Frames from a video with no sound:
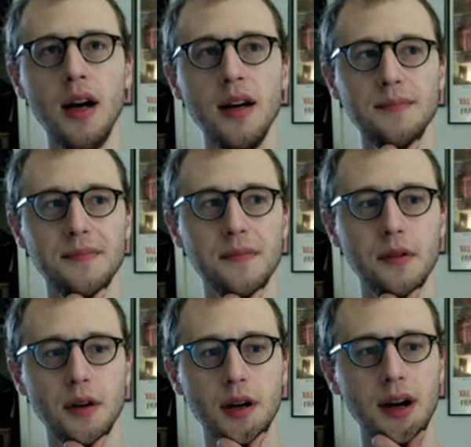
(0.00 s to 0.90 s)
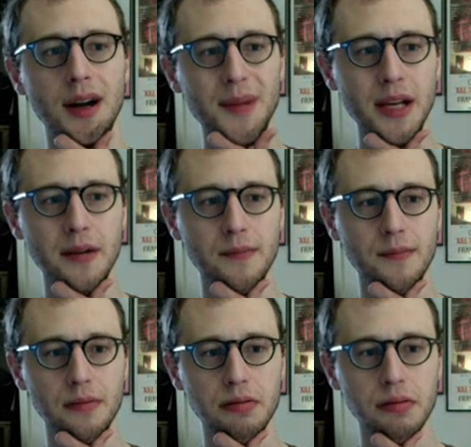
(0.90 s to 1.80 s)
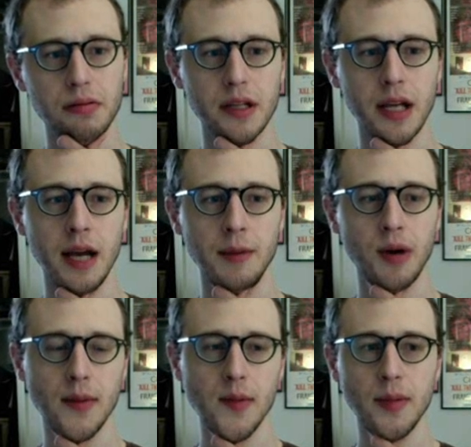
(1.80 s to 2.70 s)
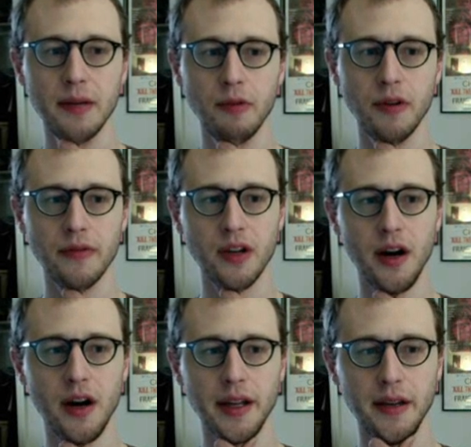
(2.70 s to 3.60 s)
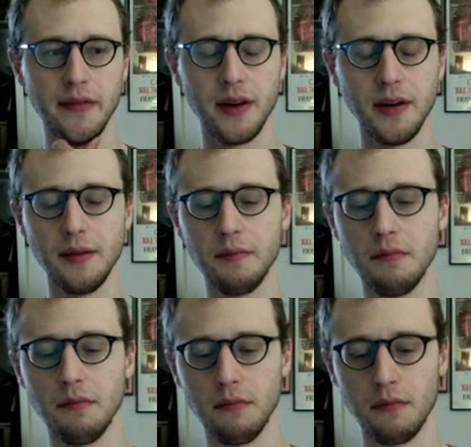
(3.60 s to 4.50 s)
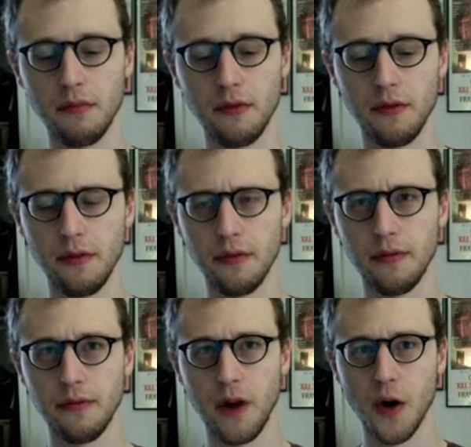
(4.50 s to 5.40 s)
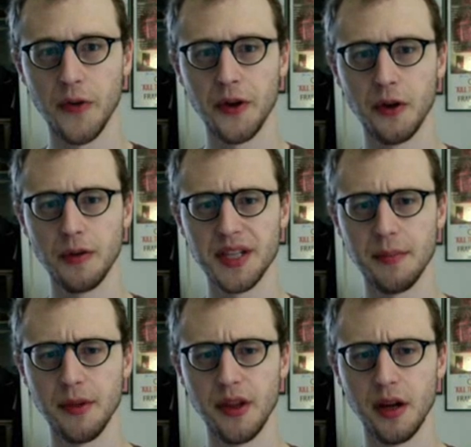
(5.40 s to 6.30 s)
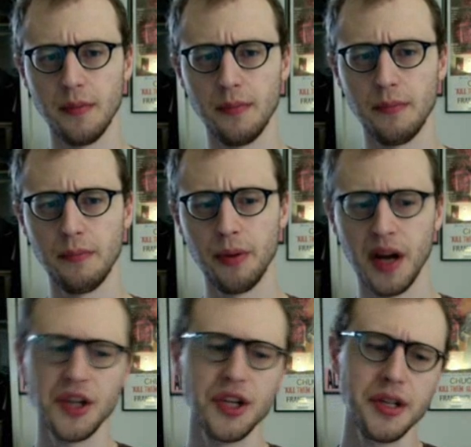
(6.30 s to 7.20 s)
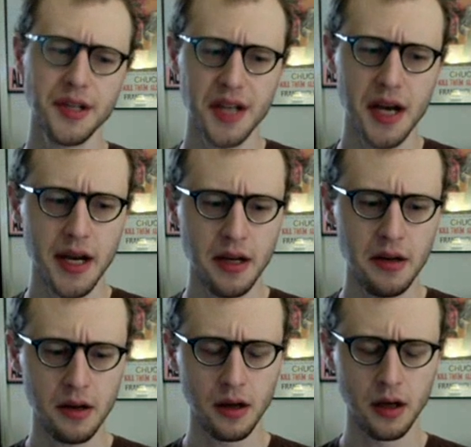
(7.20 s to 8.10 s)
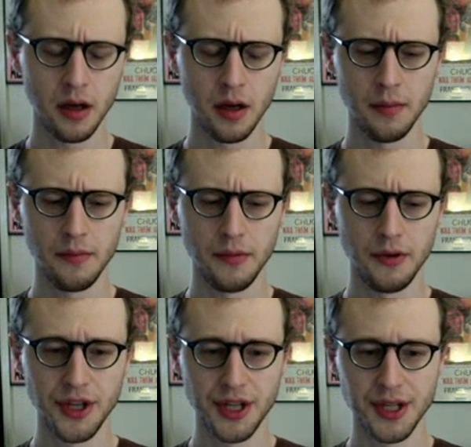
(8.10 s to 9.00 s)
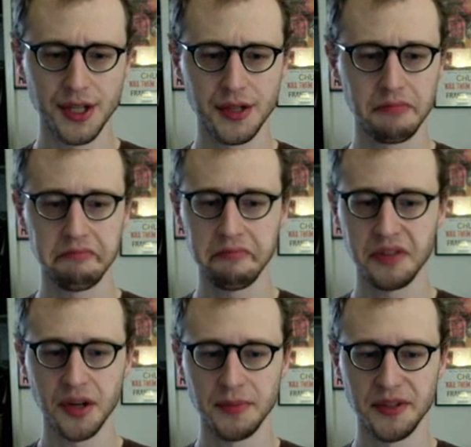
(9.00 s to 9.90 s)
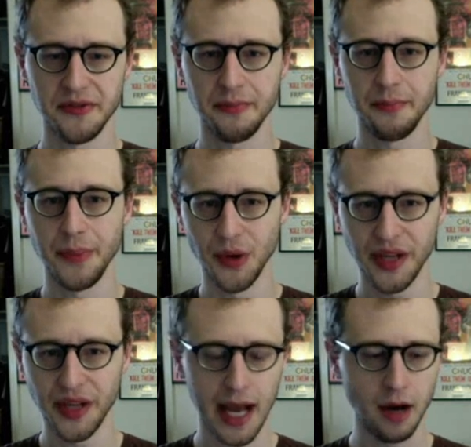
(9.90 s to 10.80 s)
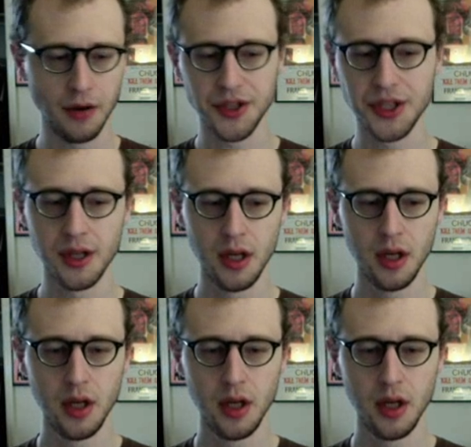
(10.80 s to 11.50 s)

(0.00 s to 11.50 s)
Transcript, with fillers: Um, I mean, I probably would have gone even farther with some of the production design, um, just in terms of building out